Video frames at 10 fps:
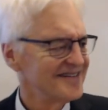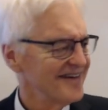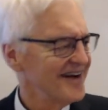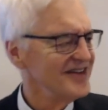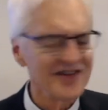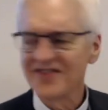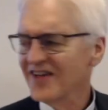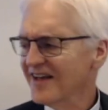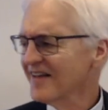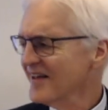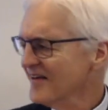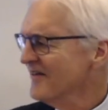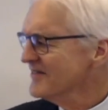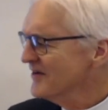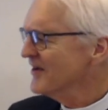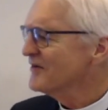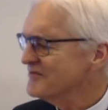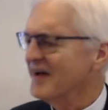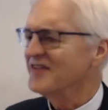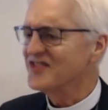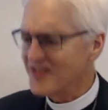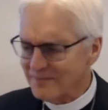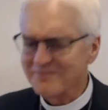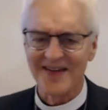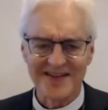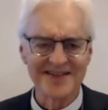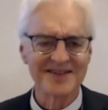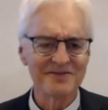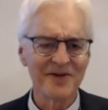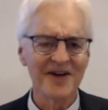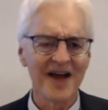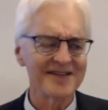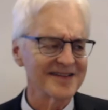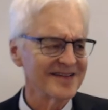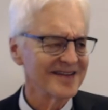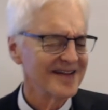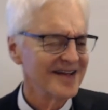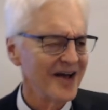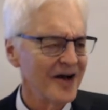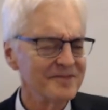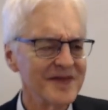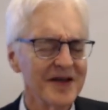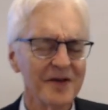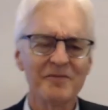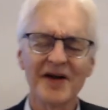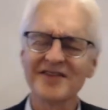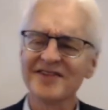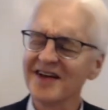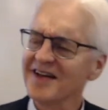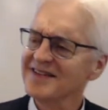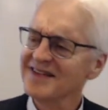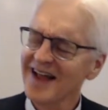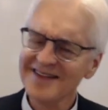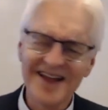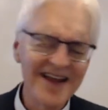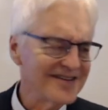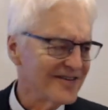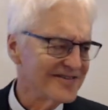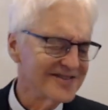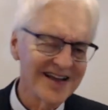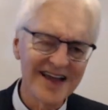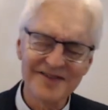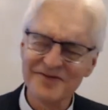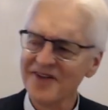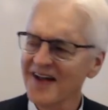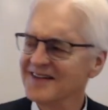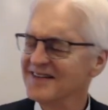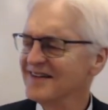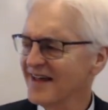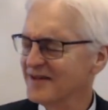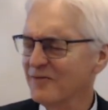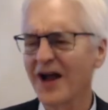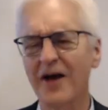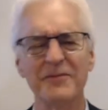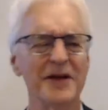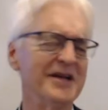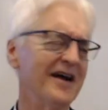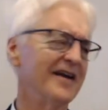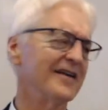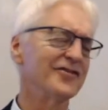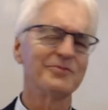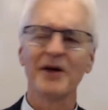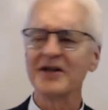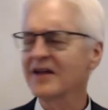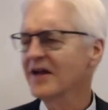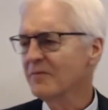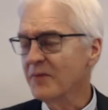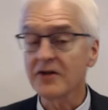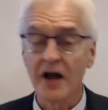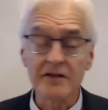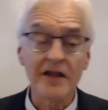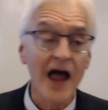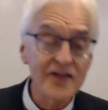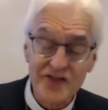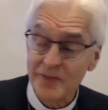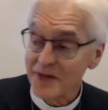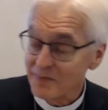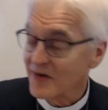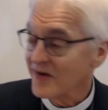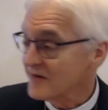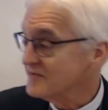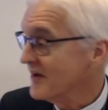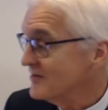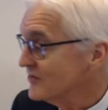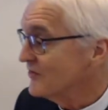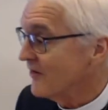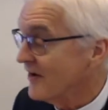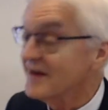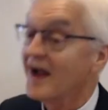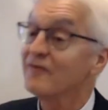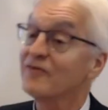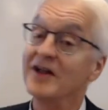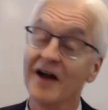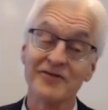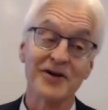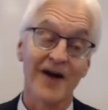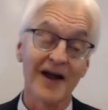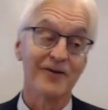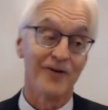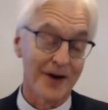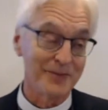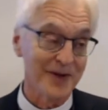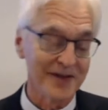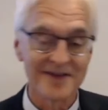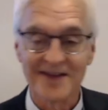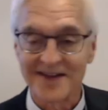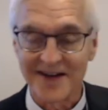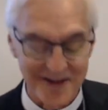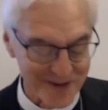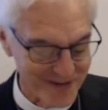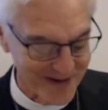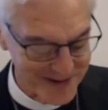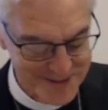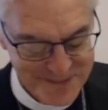right? You dig a little, you're gonna find something. We're not, um, but uh, not Daniel. They can't find nothing. Well, maybe not us, but but uh, lots of people you're gonna find dirt on. Every governor I grew up with in Illinois,